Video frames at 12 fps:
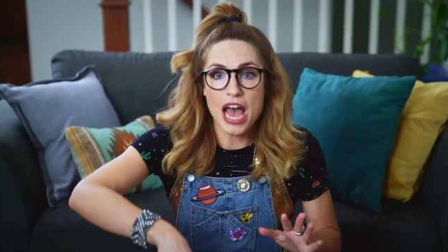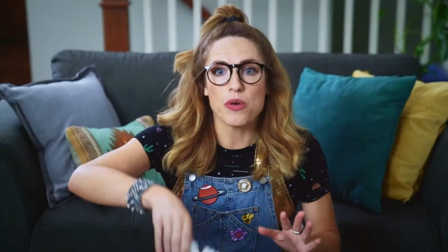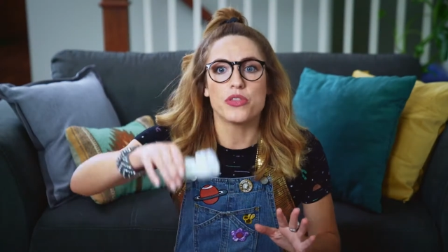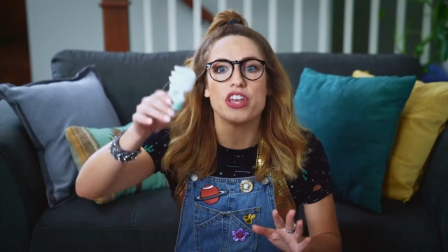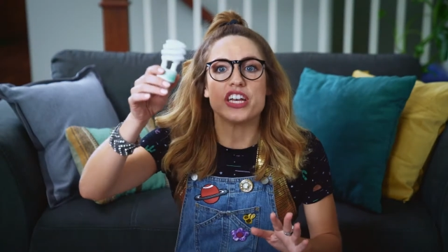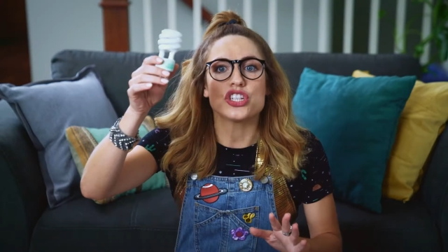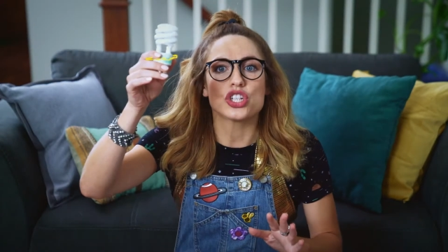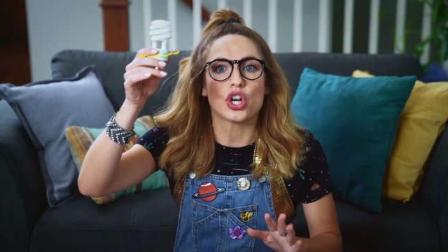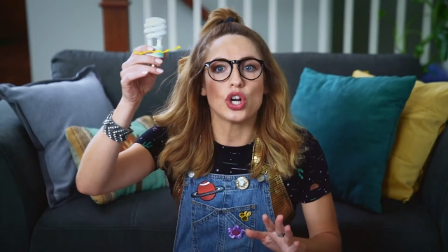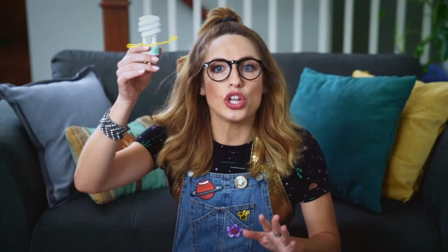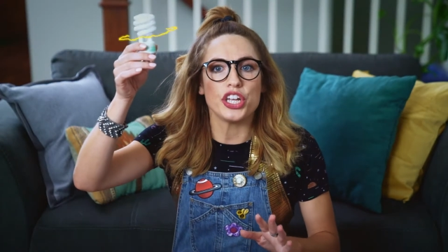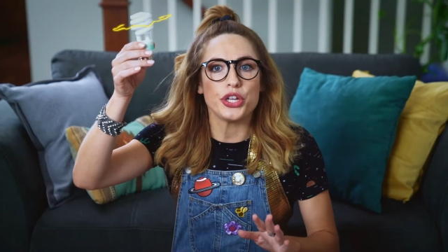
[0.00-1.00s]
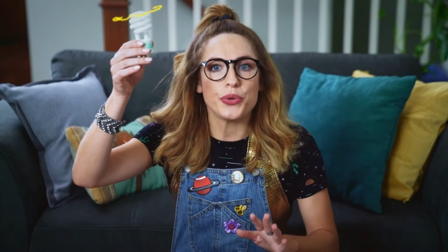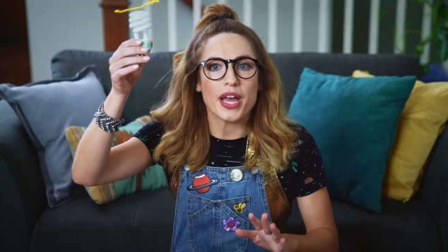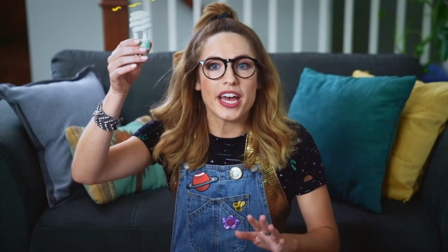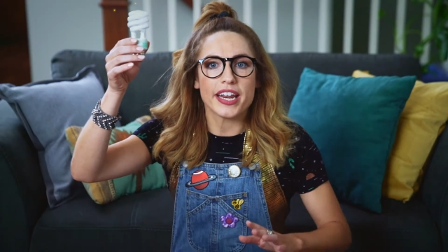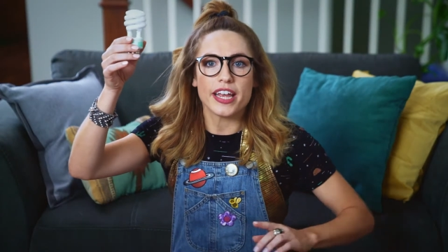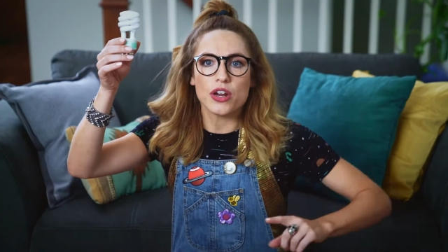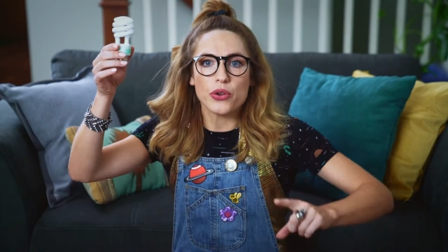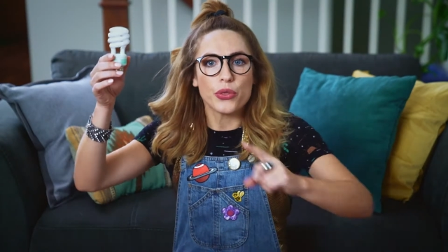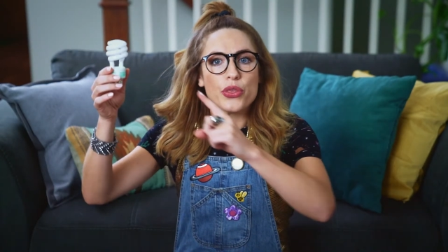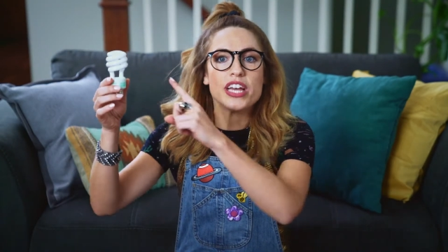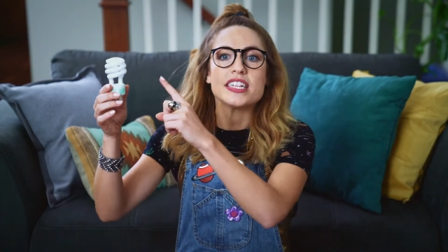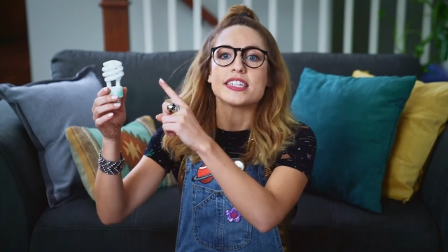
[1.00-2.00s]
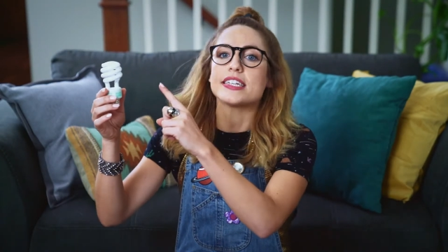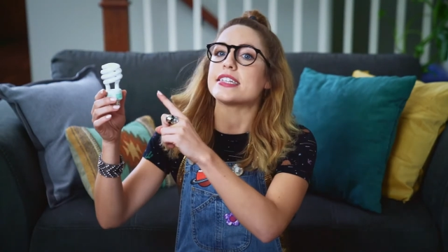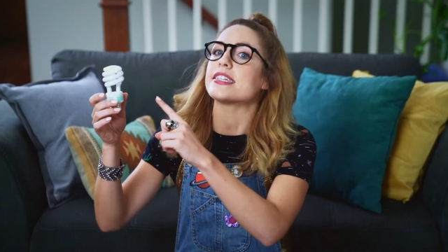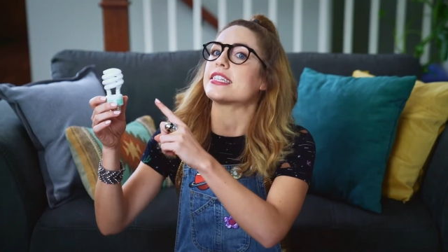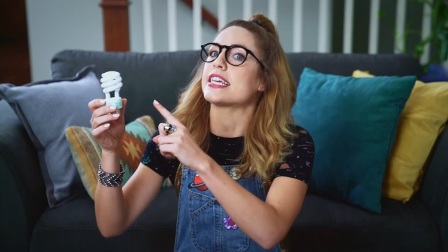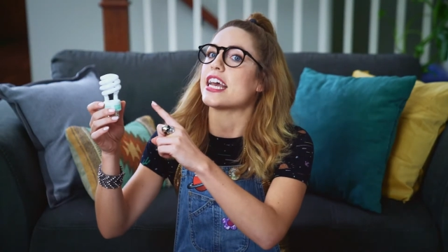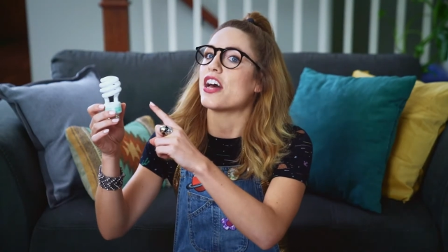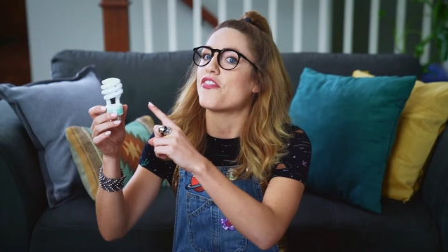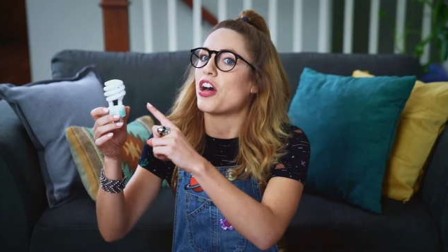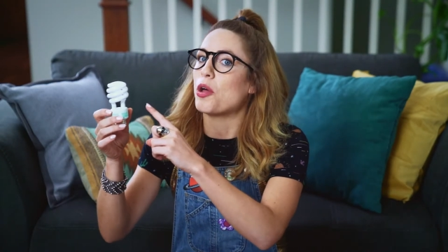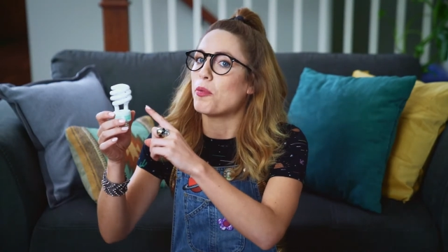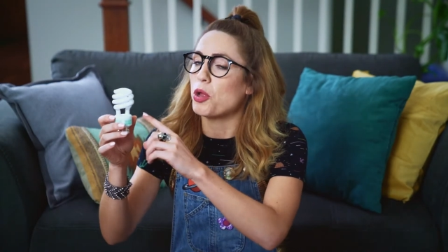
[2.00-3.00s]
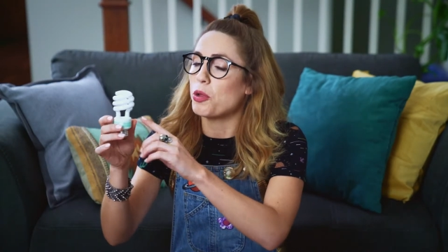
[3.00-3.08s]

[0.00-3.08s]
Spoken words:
Now this curly doodad here, this is a CFL